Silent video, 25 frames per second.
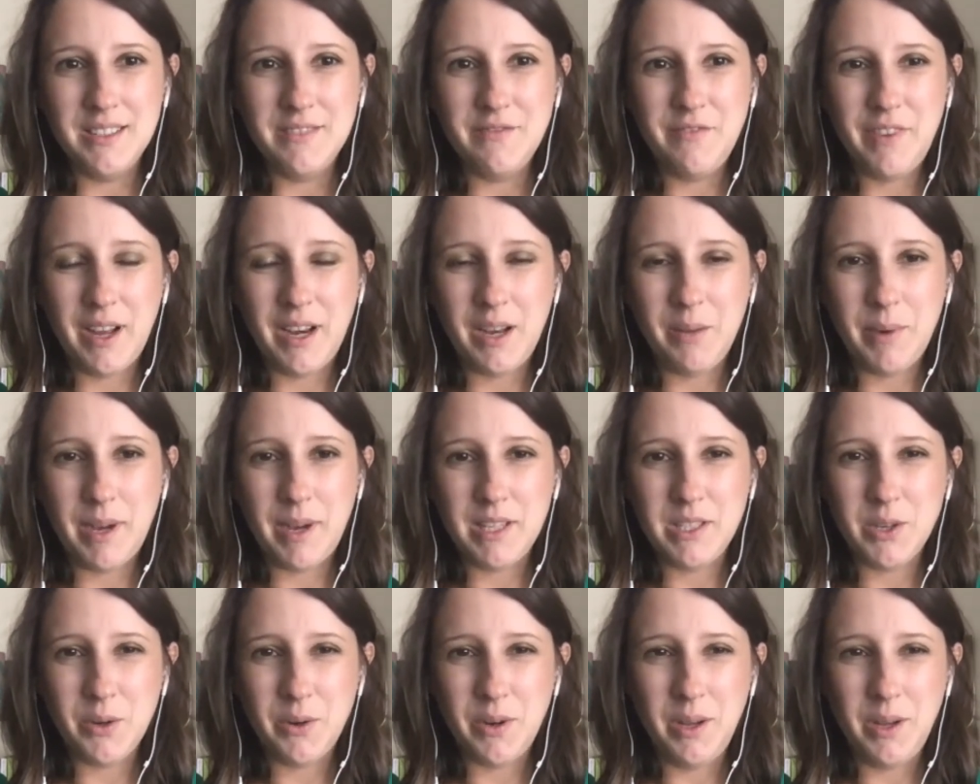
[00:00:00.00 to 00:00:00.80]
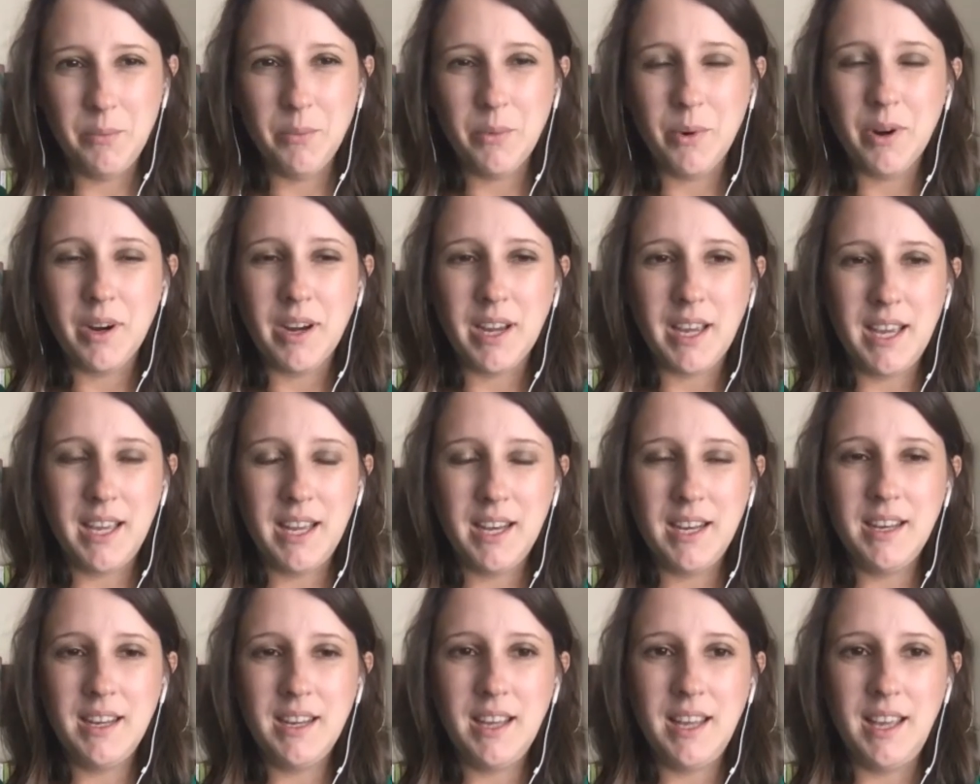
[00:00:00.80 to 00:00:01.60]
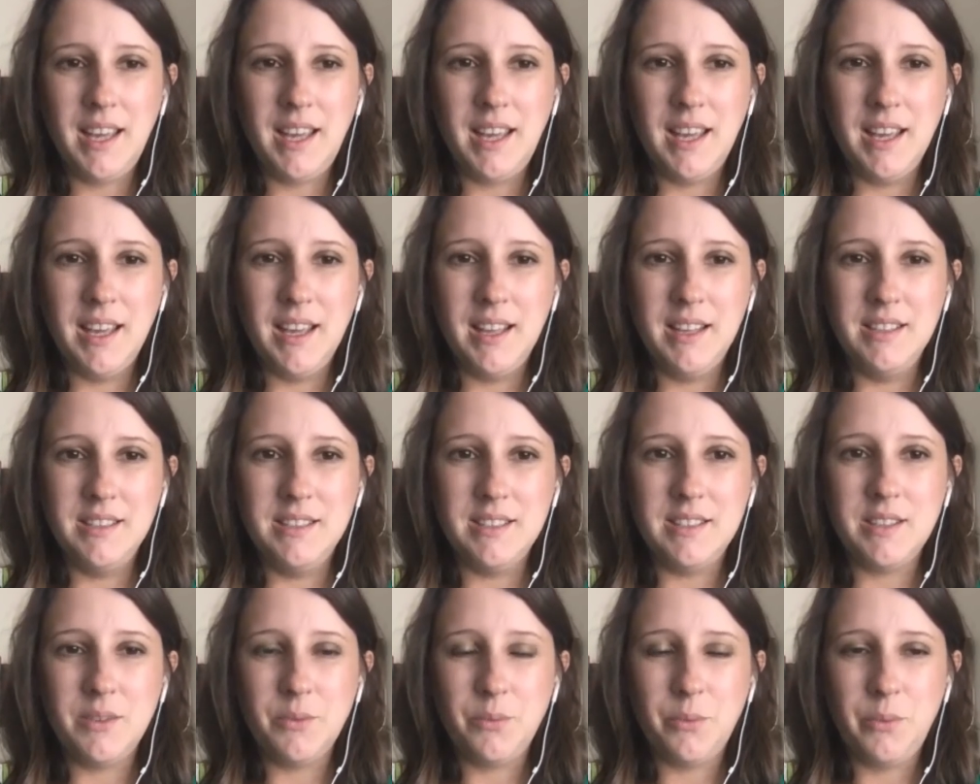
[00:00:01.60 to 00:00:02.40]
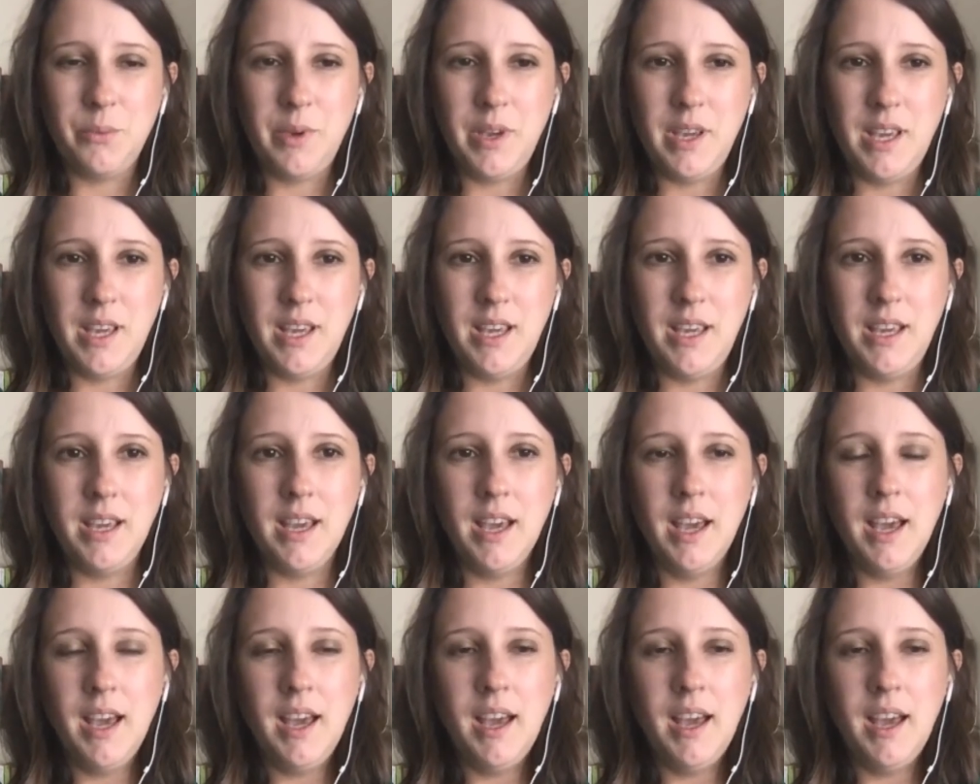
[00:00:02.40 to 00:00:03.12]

founded by Tony Morgan, and we